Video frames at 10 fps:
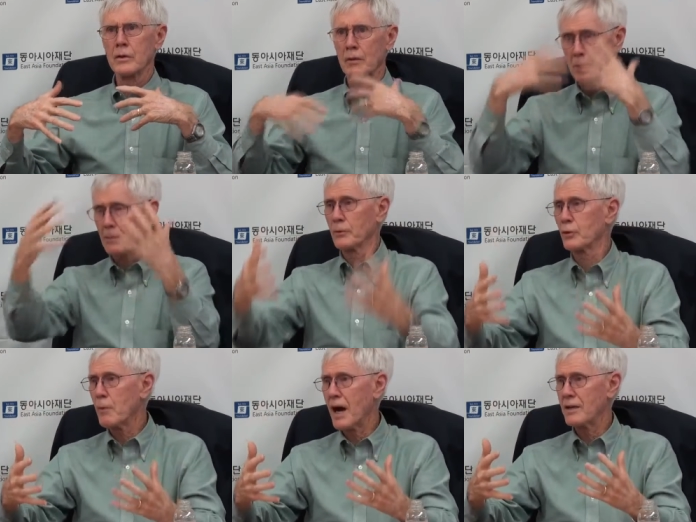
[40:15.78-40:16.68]
get people
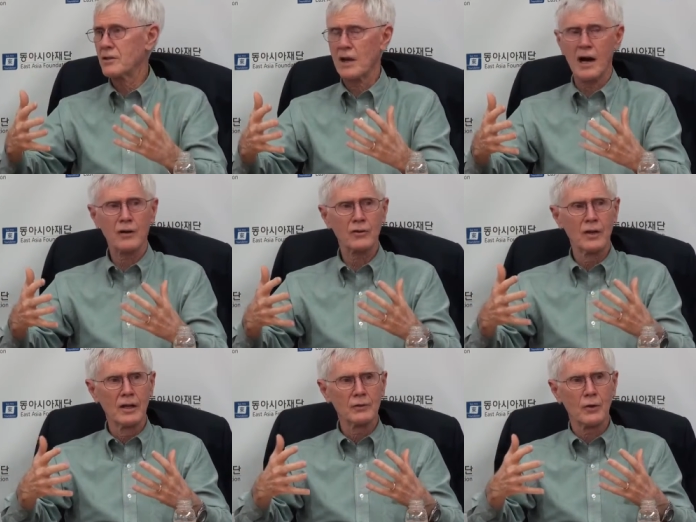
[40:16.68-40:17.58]
to buy stocks.
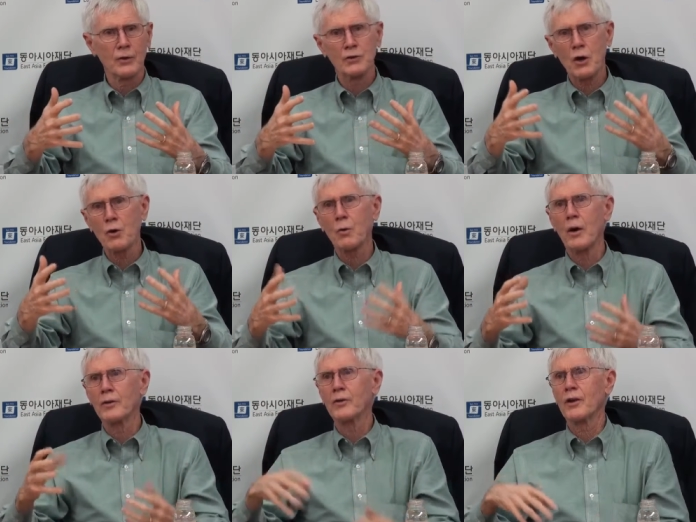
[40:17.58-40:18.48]
So the joke was